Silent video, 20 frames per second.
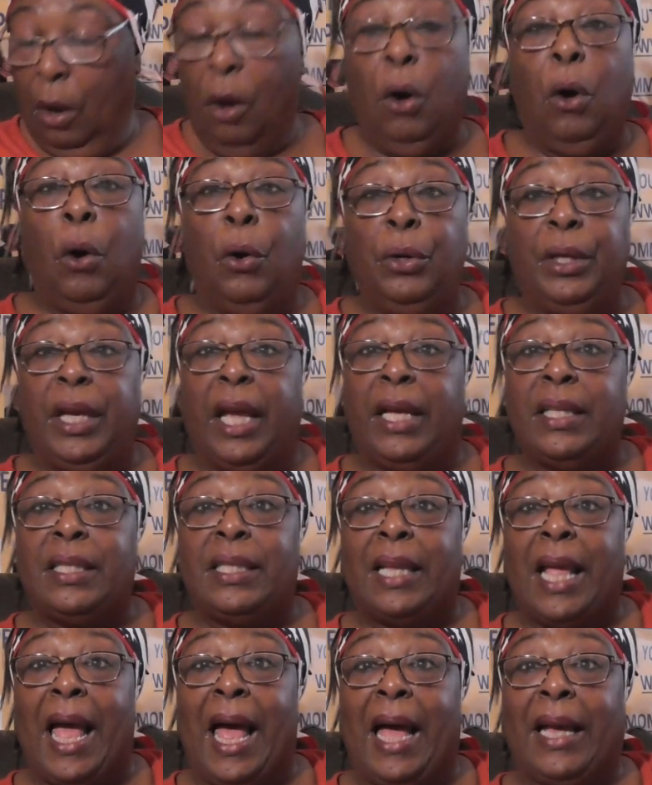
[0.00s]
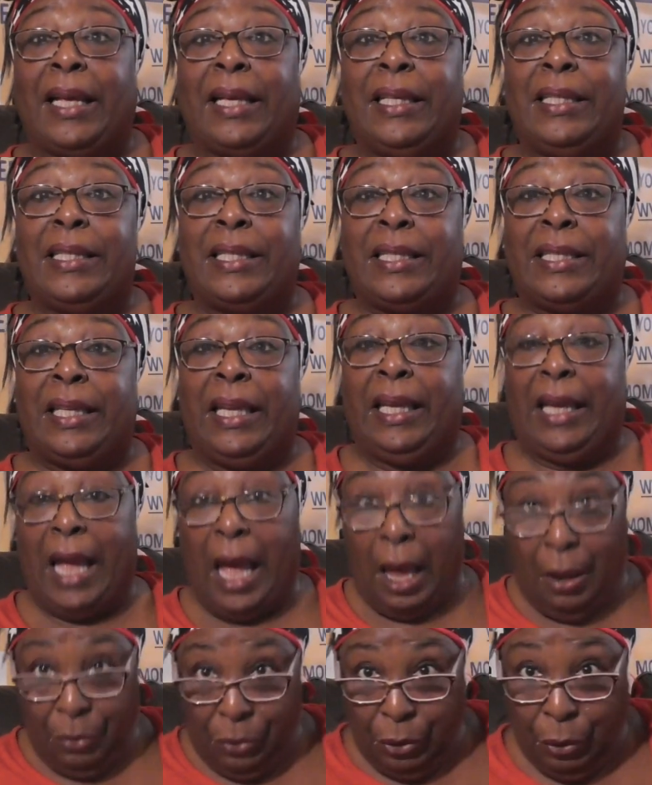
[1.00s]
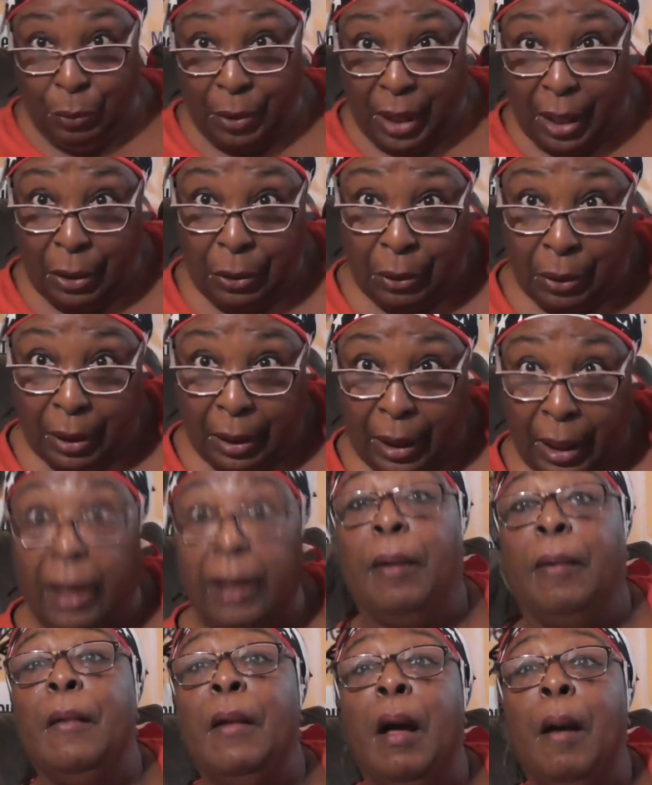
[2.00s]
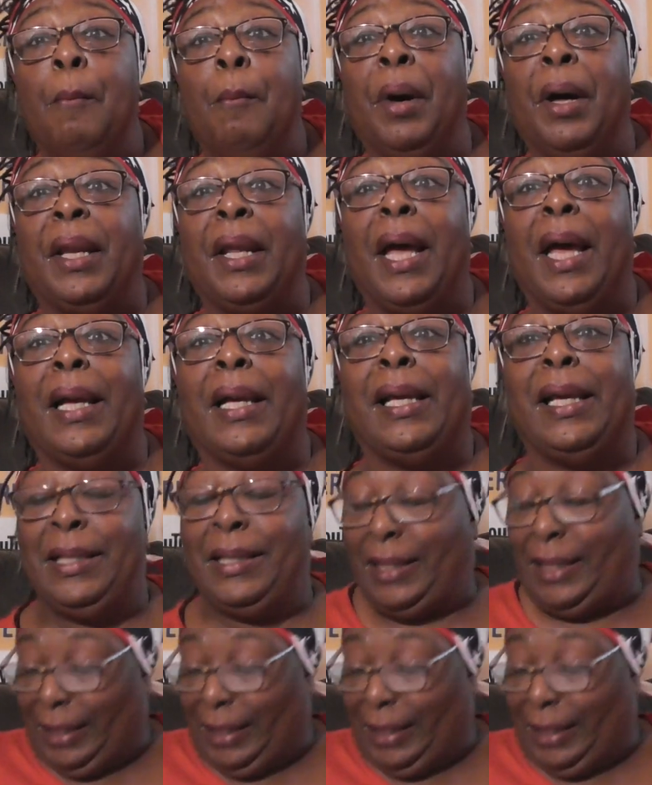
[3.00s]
Oh, yes, I can see. I don't know what I look like, but I can